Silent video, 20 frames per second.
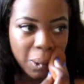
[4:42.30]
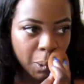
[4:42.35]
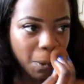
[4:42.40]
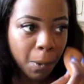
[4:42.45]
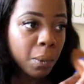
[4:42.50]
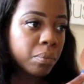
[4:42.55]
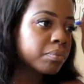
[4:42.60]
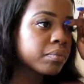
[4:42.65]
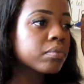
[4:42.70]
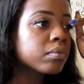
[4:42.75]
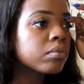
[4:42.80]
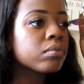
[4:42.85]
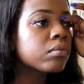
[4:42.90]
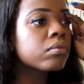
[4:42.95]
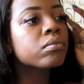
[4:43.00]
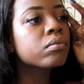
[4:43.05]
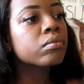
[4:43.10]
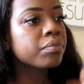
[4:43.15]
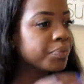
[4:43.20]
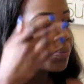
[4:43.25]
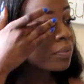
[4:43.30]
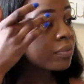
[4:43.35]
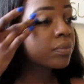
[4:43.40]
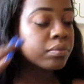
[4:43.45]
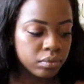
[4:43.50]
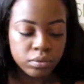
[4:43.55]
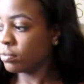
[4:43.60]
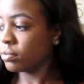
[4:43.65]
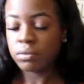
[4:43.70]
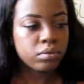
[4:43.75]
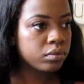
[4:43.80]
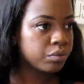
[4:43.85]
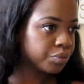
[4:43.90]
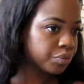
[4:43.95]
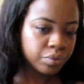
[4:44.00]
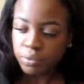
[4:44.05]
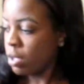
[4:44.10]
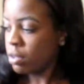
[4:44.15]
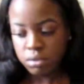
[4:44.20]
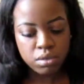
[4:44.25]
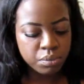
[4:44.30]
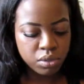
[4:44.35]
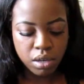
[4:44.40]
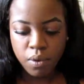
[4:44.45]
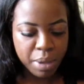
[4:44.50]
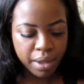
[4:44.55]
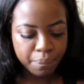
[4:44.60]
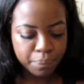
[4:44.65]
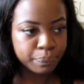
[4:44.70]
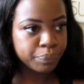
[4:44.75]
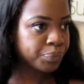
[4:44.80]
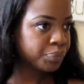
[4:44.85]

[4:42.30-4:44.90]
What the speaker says: to look like a ghost, ladies. Blending is